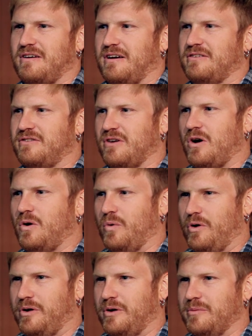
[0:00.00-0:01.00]
Saul
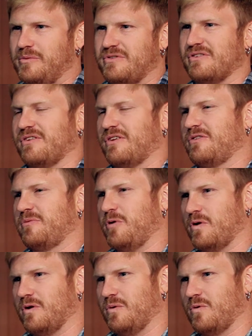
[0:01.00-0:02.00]
Williams is a
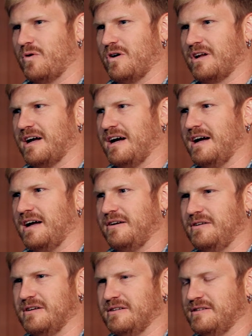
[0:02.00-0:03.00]
spoken word guy who
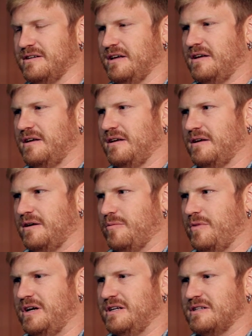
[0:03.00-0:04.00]
does
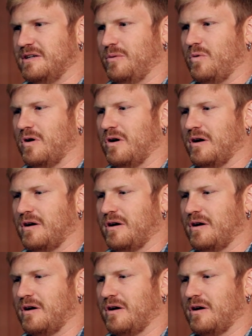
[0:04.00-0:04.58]
amazing work.